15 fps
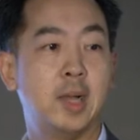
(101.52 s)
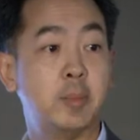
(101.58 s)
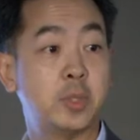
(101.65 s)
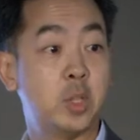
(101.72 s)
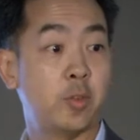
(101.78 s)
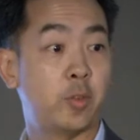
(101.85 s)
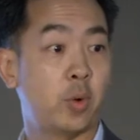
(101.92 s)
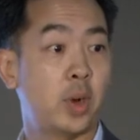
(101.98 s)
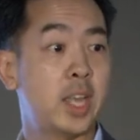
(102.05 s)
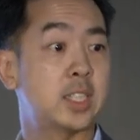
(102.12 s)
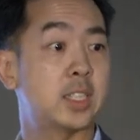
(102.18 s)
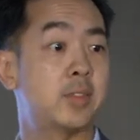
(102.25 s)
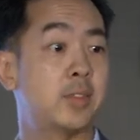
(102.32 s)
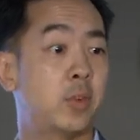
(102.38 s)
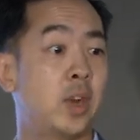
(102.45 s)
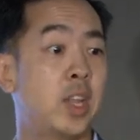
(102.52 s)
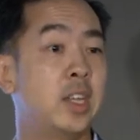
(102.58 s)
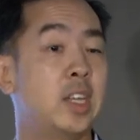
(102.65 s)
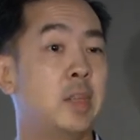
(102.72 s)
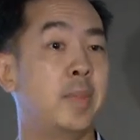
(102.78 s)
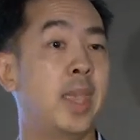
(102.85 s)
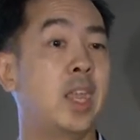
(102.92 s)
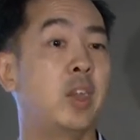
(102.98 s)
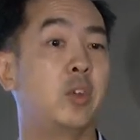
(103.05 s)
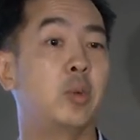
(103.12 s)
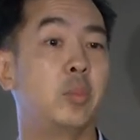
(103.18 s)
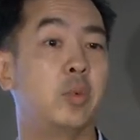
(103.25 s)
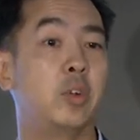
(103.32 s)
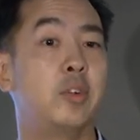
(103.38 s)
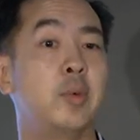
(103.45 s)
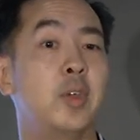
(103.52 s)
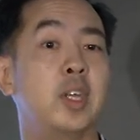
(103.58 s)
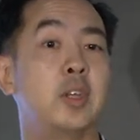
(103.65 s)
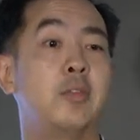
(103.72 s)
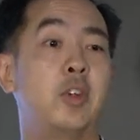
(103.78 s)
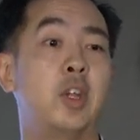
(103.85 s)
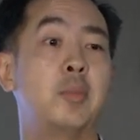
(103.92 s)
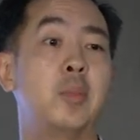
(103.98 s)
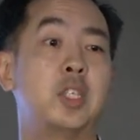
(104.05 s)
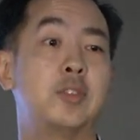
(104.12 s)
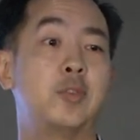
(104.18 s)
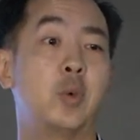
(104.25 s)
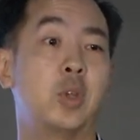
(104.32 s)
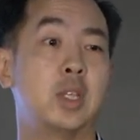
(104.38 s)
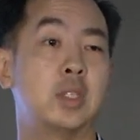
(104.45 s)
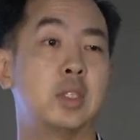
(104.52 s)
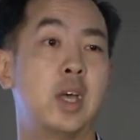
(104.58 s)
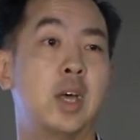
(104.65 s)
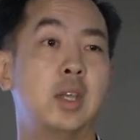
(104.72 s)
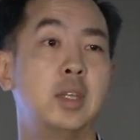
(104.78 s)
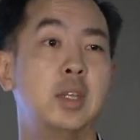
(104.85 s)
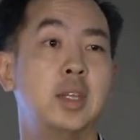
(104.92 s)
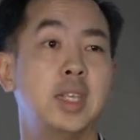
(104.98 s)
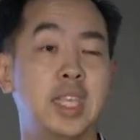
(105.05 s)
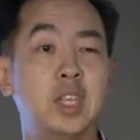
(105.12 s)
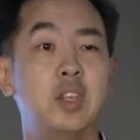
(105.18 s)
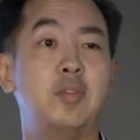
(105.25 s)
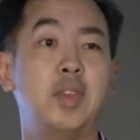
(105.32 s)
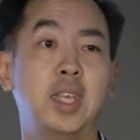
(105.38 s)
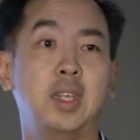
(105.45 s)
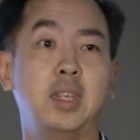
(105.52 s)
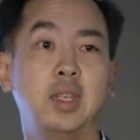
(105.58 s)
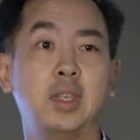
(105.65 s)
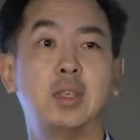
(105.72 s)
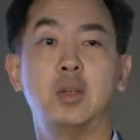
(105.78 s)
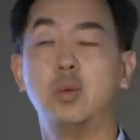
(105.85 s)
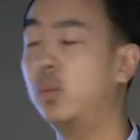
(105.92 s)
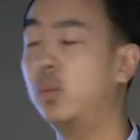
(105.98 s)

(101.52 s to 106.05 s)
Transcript: for us, for ND Bank Group, we're very much focused on innovating